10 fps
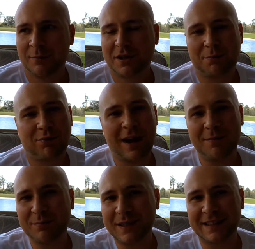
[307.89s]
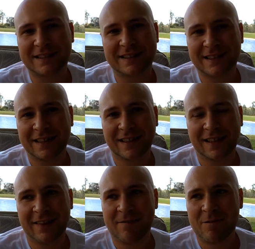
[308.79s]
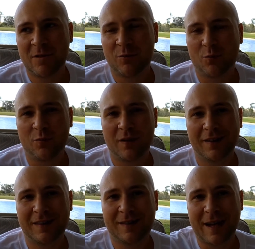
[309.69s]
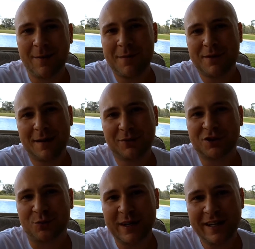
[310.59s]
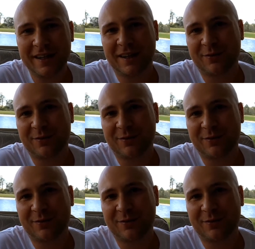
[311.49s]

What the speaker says: But the problem is they might be able to read